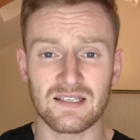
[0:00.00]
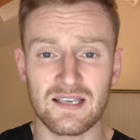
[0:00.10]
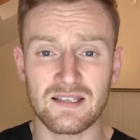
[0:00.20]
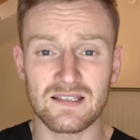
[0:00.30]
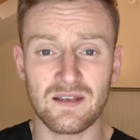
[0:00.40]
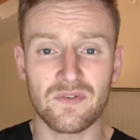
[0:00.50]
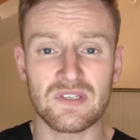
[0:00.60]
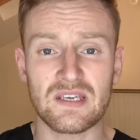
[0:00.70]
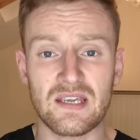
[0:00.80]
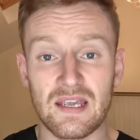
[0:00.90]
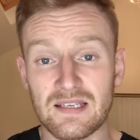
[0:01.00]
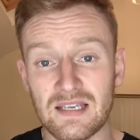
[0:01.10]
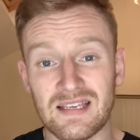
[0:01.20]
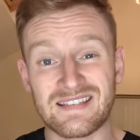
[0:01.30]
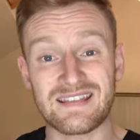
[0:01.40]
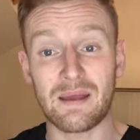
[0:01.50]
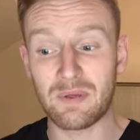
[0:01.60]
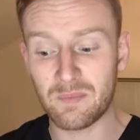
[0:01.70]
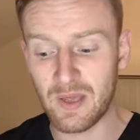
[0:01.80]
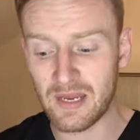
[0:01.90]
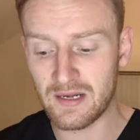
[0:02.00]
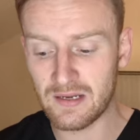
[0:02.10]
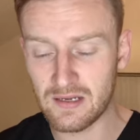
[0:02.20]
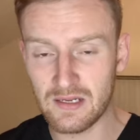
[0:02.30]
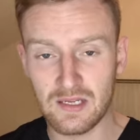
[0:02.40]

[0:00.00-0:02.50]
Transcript: a sensitivity? Is it a stabbing pain?